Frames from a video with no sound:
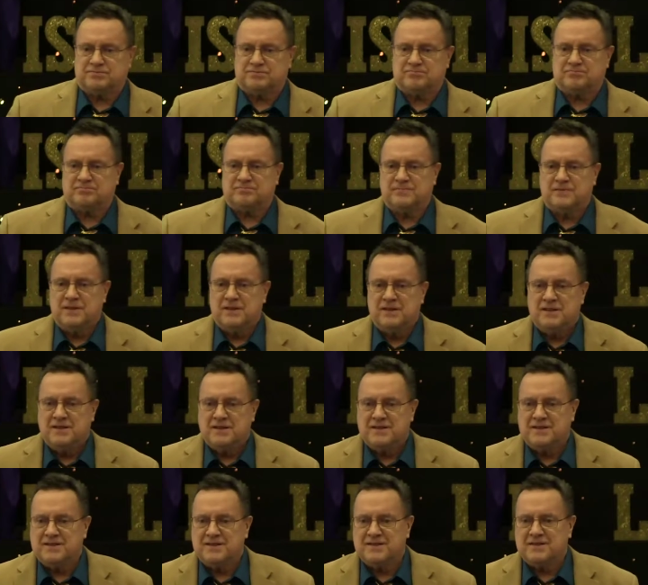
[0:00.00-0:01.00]

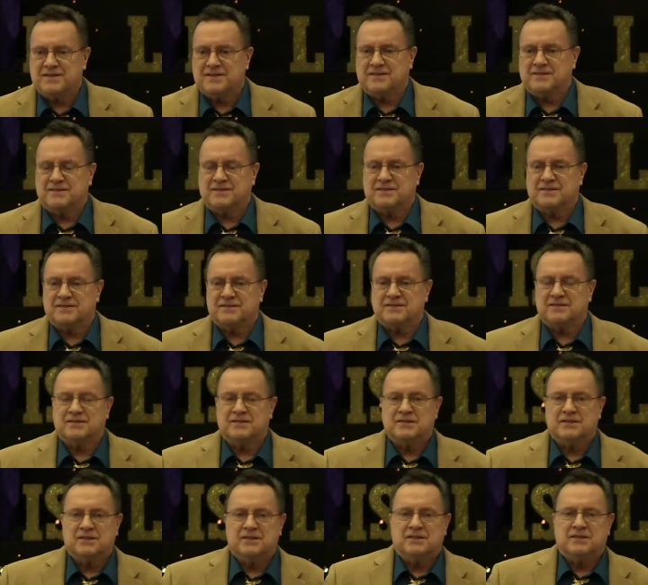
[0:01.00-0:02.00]

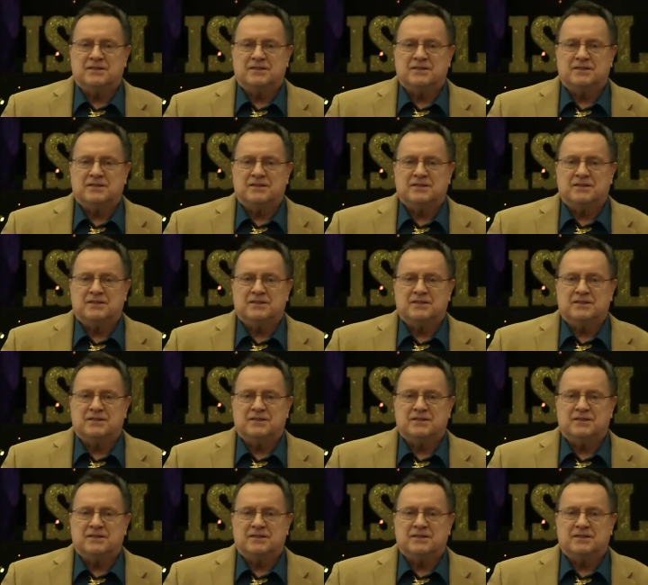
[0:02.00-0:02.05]
(no one is talking)